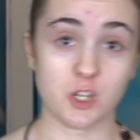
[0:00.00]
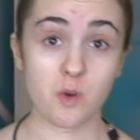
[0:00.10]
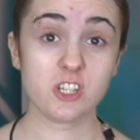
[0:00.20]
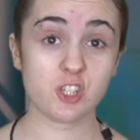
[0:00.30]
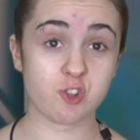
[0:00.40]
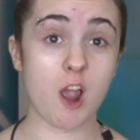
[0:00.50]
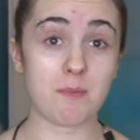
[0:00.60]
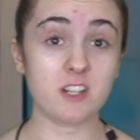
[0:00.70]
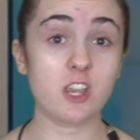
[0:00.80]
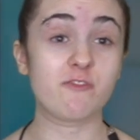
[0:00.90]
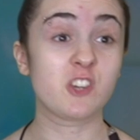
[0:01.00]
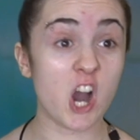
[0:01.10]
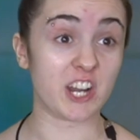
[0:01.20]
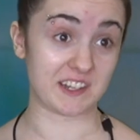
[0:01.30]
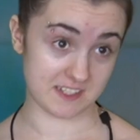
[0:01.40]
You want trouble, you've
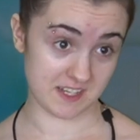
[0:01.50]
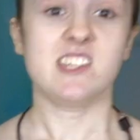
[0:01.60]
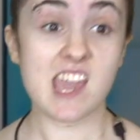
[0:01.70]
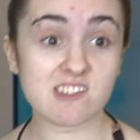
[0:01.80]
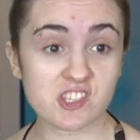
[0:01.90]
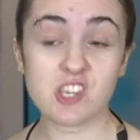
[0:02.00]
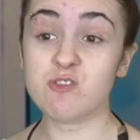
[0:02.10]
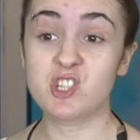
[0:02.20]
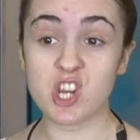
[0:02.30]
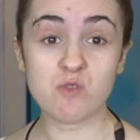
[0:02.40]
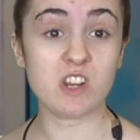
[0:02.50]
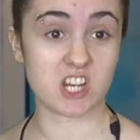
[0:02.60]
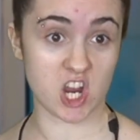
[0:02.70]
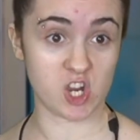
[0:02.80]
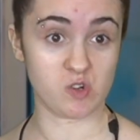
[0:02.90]
got it. Yes, you do,
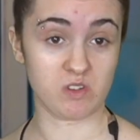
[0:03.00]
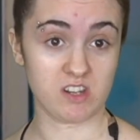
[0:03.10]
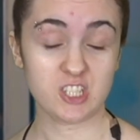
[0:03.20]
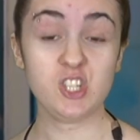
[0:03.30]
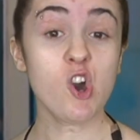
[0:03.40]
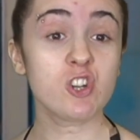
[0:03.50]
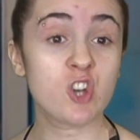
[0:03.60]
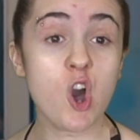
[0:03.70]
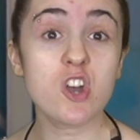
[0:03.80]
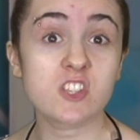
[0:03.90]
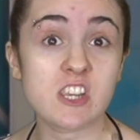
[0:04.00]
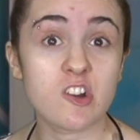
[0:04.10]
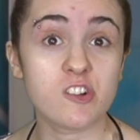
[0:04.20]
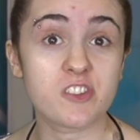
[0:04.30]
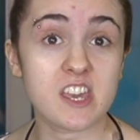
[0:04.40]
Nicole. You're causing
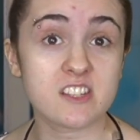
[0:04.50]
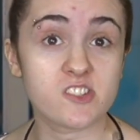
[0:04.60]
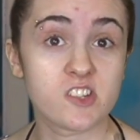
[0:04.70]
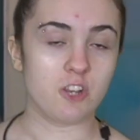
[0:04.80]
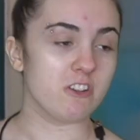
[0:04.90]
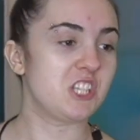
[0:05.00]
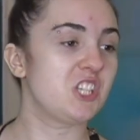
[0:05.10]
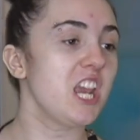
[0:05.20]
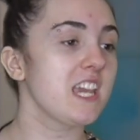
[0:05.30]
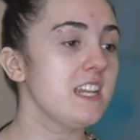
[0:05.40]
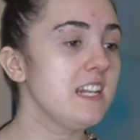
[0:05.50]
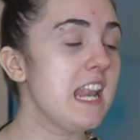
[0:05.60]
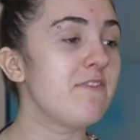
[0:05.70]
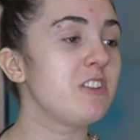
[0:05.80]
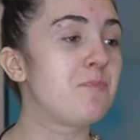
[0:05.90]
all this. You're a
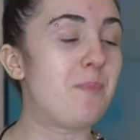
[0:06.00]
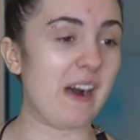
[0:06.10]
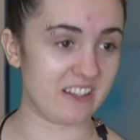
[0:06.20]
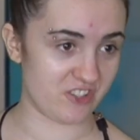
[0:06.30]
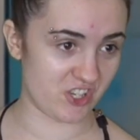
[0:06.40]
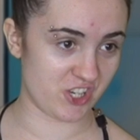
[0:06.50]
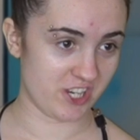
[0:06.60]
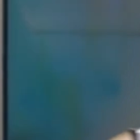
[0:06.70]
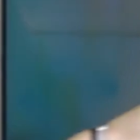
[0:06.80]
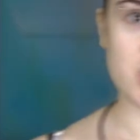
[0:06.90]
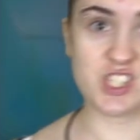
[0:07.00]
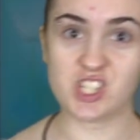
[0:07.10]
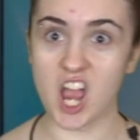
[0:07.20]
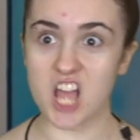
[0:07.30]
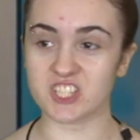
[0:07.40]
chicken-livered bunch.
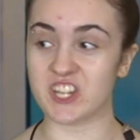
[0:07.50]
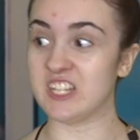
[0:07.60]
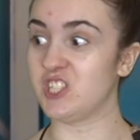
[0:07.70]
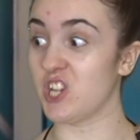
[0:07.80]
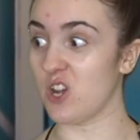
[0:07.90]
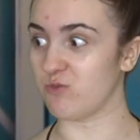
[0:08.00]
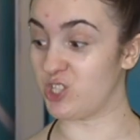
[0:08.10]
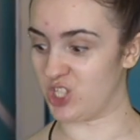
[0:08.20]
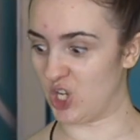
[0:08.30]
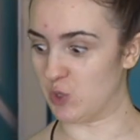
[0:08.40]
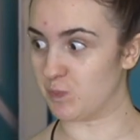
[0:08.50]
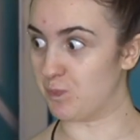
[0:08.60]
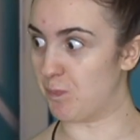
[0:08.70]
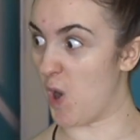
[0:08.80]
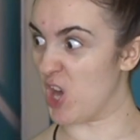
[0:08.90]
Shut and don't you
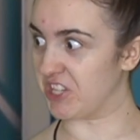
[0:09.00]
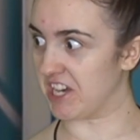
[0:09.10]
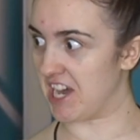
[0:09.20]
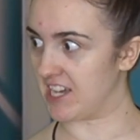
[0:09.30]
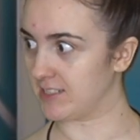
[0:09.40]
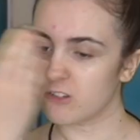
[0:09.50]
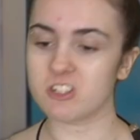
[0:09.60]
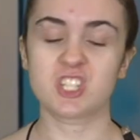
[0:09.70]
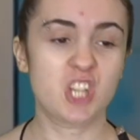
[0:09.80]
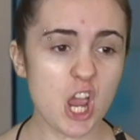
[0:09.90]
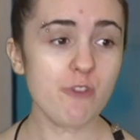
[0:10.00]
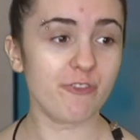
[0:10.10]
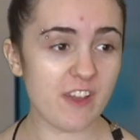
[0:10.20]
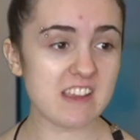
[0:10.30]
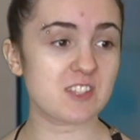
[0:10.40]
bother. You're a
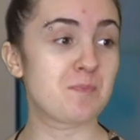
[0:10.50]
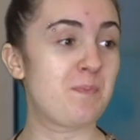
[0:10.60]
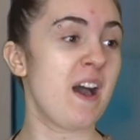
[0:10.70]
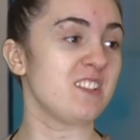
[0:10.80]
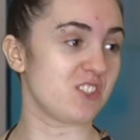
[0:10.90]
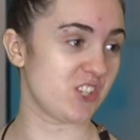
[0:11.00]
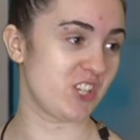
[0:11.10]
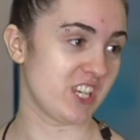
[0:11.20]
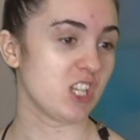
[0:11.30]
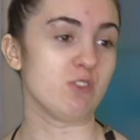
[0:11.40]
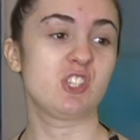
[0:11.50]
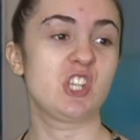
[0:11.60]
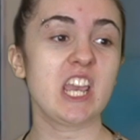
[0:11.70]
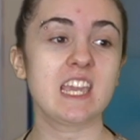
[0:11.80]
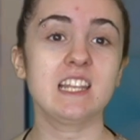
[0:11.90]
two-faced bunch. You
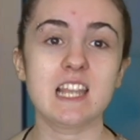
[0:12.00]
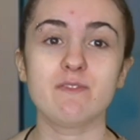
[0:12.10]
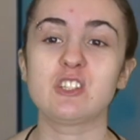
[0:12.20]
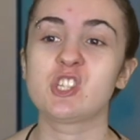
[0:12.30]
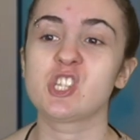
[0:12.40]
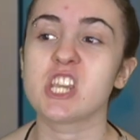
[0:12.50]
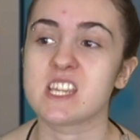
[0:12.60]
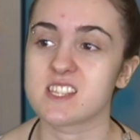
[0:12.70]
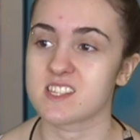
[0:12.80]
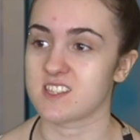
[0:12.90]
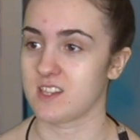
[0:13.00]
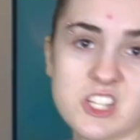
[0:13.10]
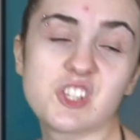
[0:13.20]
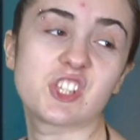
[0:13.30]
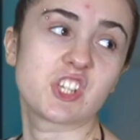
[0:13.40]
chicken-livered shits.
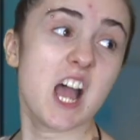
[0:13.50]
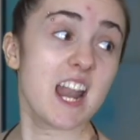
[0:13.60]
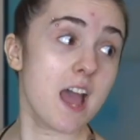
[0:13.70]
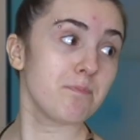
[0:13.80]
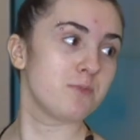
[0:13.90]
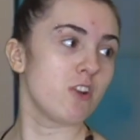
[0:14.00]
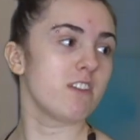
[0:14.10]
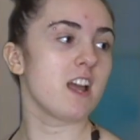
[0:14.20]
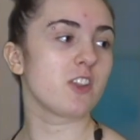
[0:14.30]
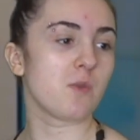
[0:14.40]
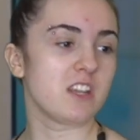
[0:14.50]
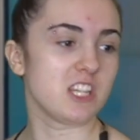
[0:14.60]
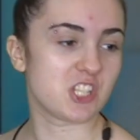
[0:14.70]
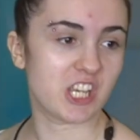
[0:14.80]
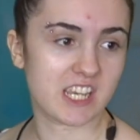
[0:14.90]
Shut up! You're another one,
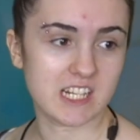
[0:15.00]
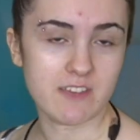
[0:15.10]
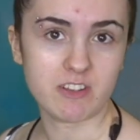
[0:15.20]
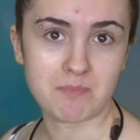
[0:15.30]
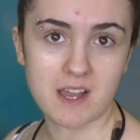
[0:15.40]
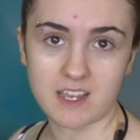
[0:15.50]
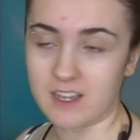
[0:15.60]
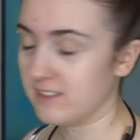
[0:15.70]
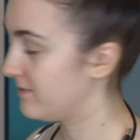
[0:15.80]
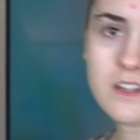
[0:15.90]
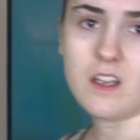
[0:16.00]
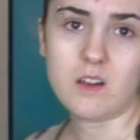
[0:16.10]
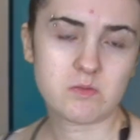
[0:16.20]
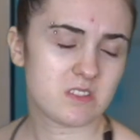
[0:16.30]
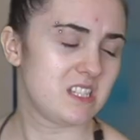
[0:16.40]
you chicken-livered bugger.
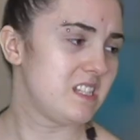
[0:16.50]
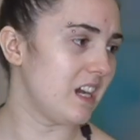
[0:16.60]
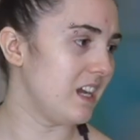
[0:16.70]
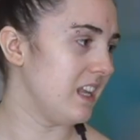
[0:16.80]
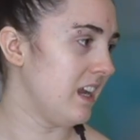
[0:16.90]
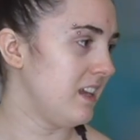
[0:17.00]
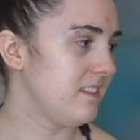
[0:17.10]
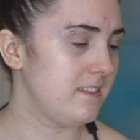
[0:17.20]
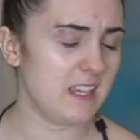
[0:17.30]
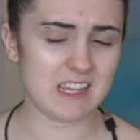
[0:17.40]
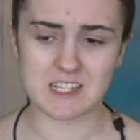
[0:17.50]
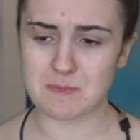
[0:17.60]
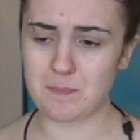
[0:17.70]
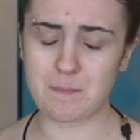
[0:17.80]
Oh, darling, these